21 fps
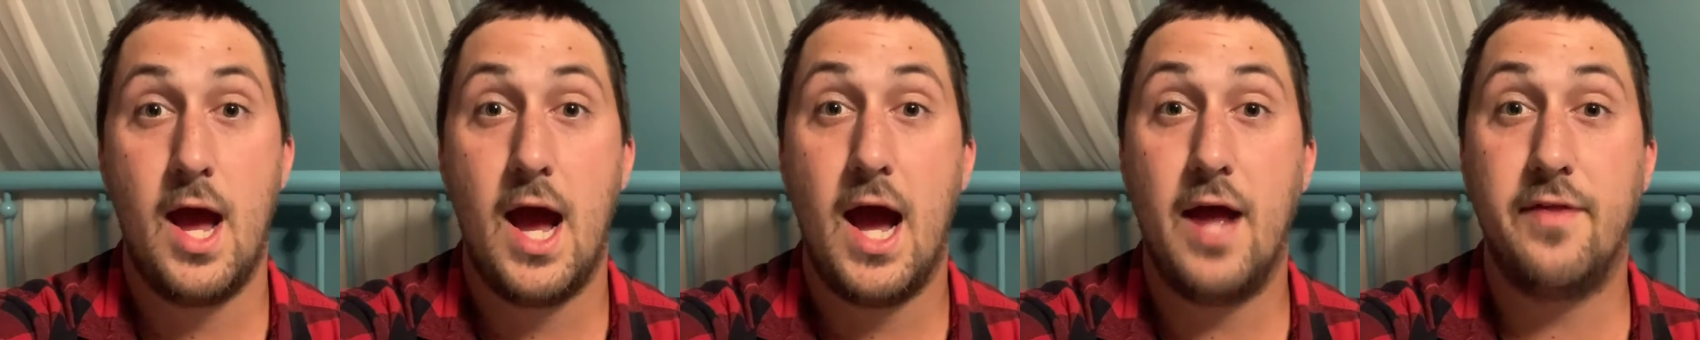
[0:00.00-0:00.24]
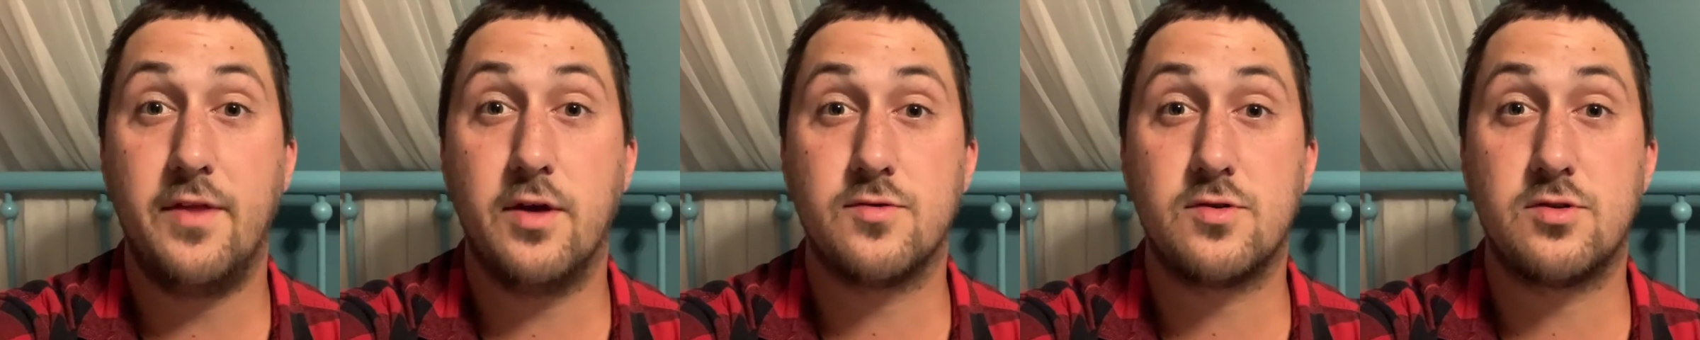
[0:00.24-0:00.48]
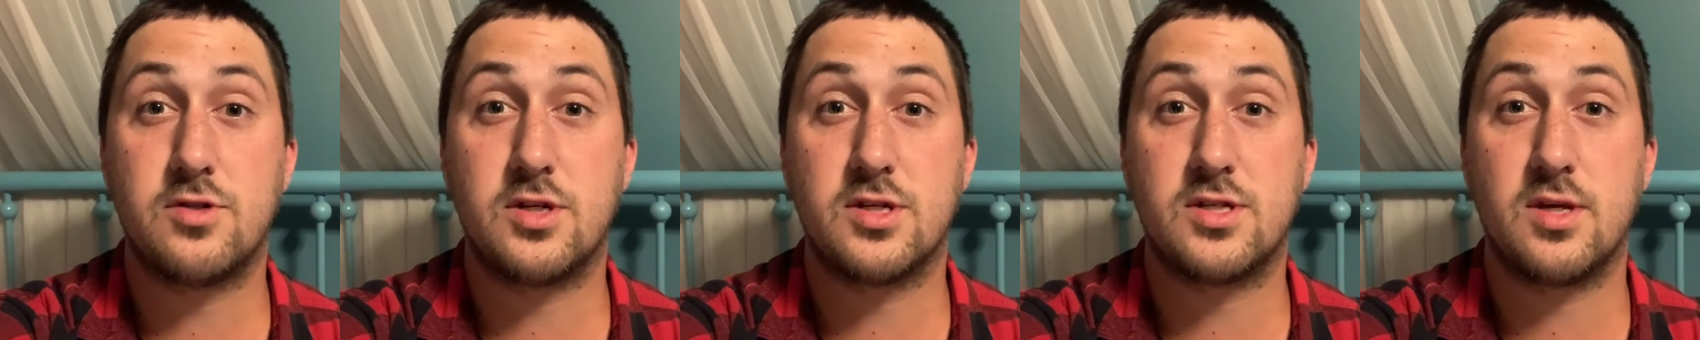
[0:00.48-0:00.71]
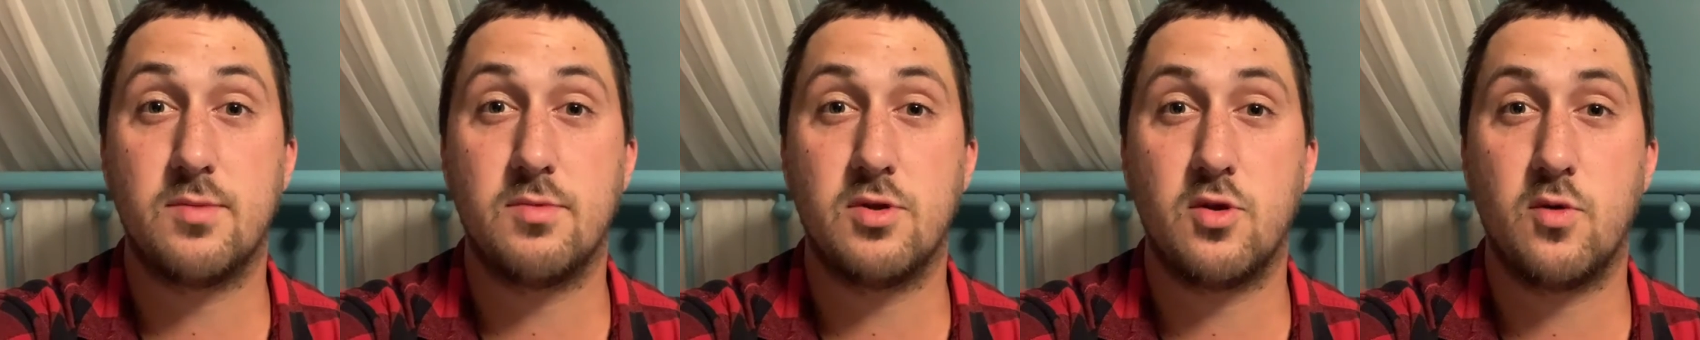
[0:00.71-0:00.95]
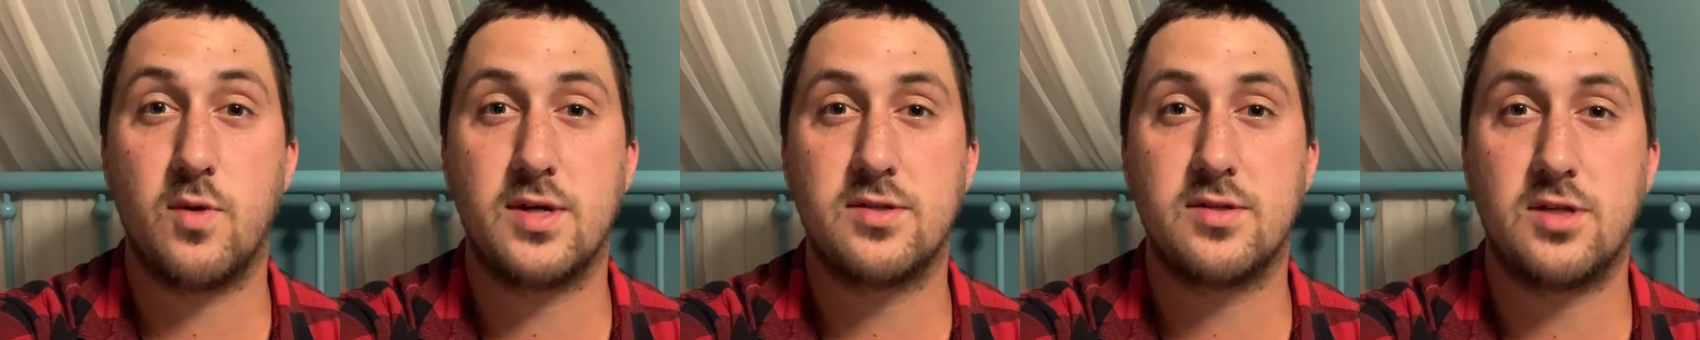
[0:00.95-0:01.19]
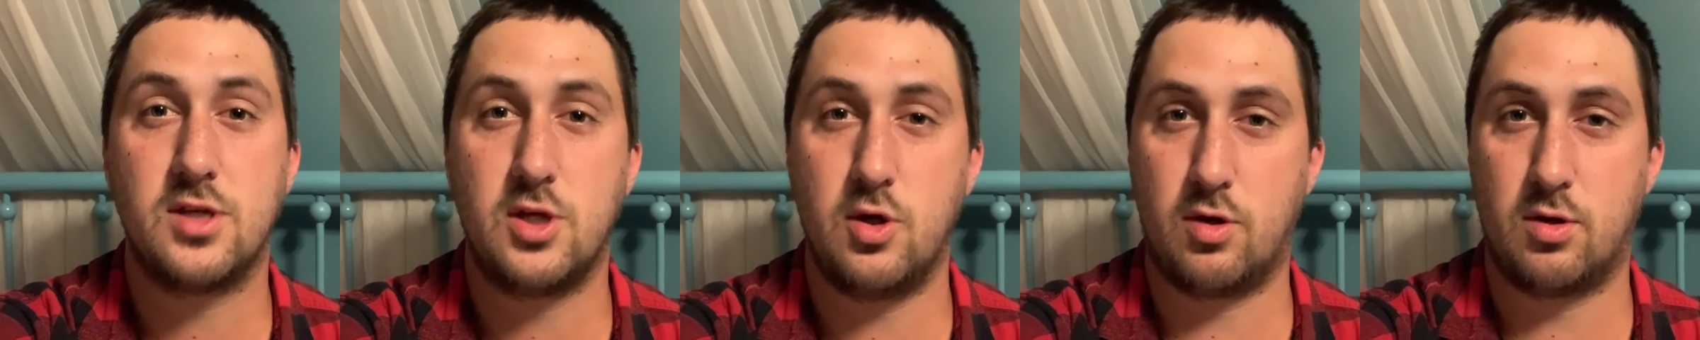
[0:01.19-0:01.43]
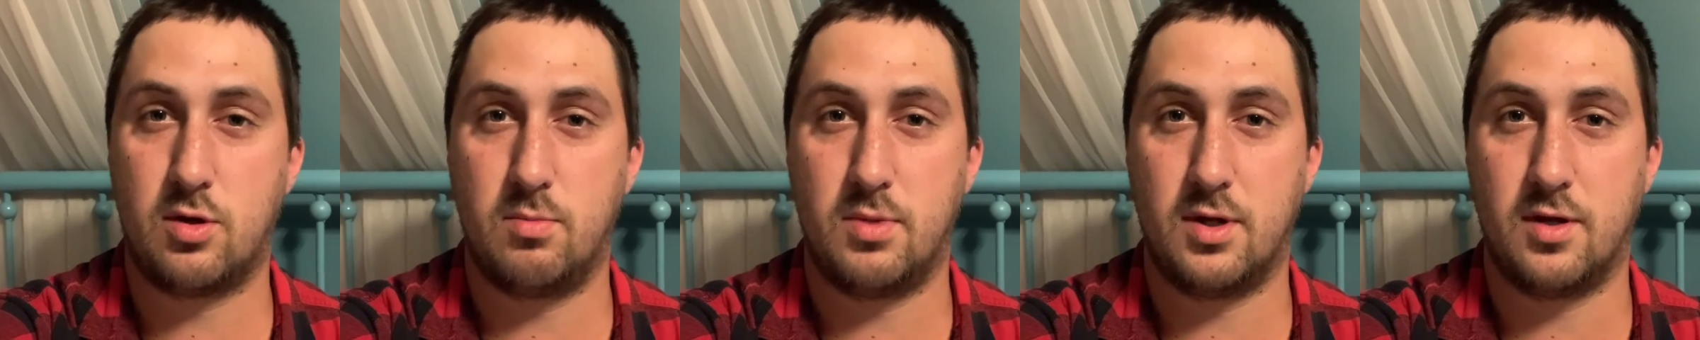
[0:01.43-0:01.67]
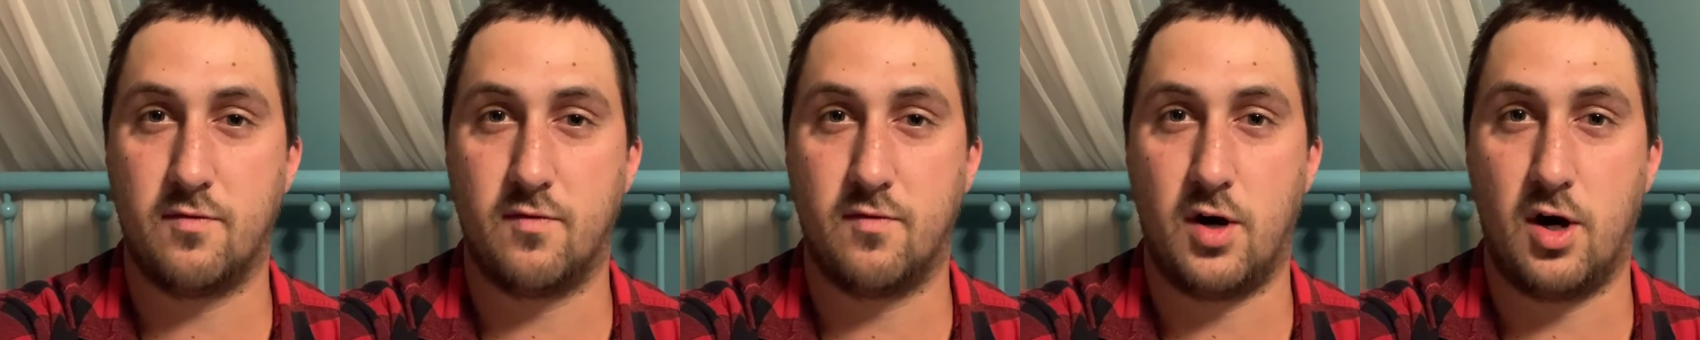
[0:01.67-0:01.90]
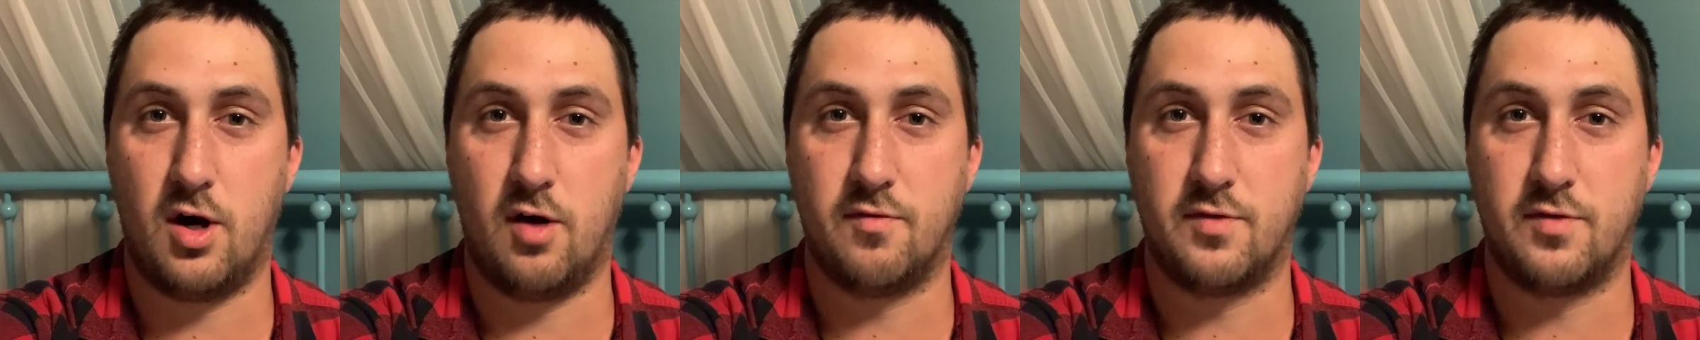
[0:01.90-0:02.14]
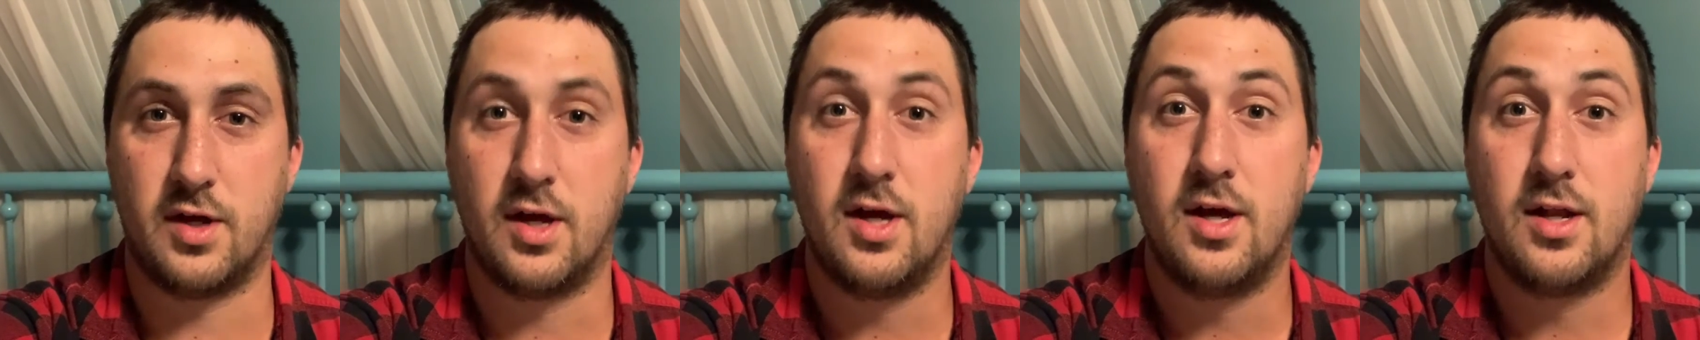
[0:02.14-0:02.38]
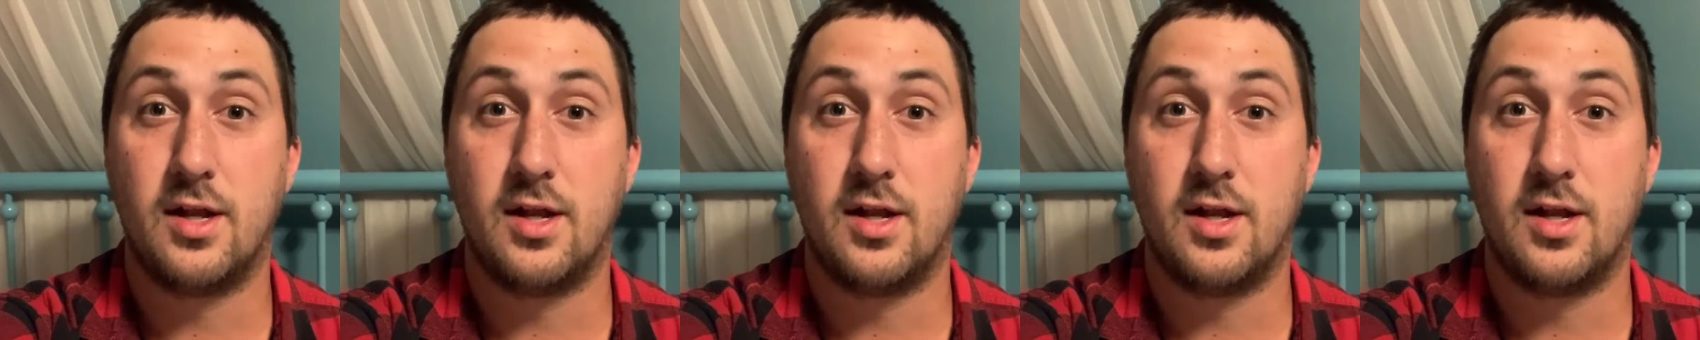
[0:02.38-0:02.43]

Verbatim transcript: And those are just some of the ways that you can be involved.